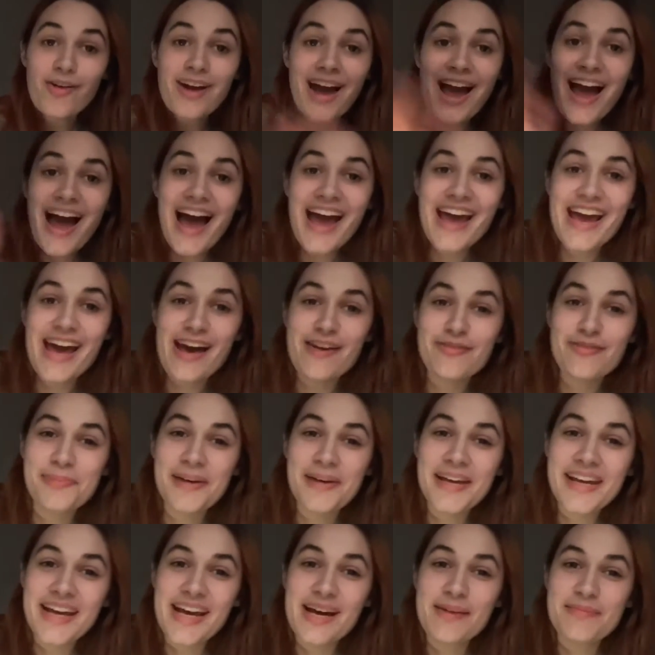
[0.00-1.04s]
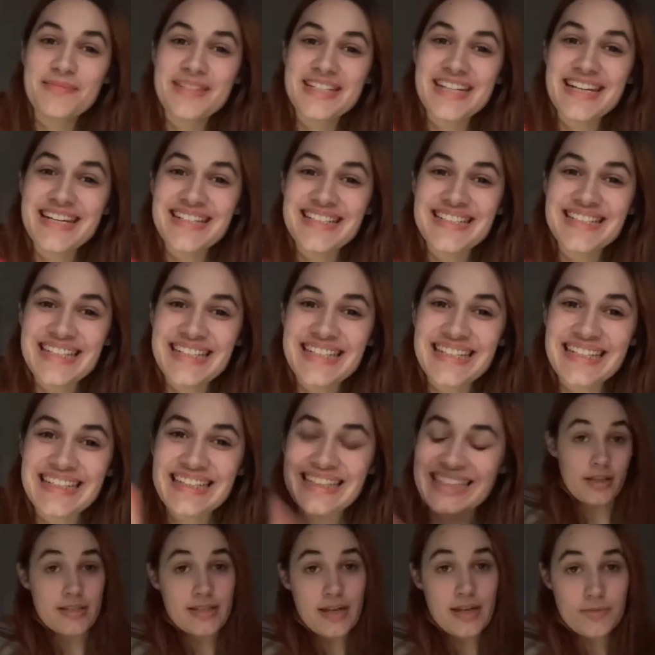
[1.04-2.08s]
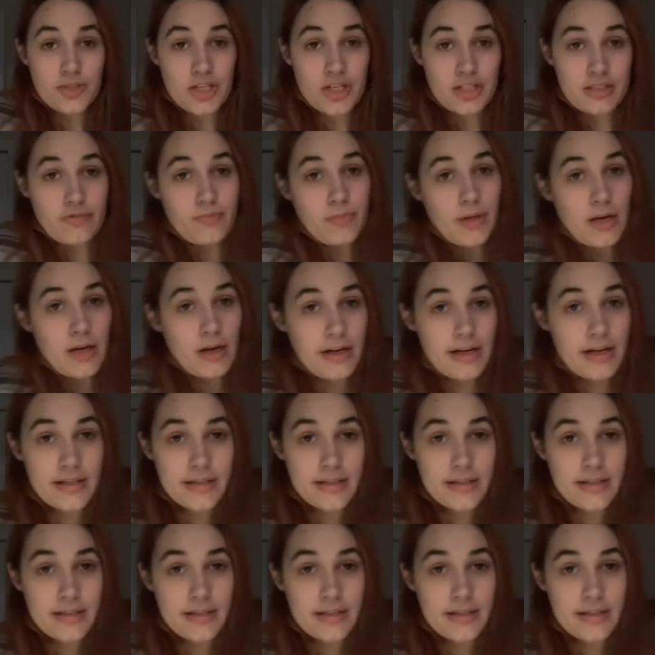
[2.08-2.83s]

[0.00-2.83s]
I have Pmdd. The subject of periods,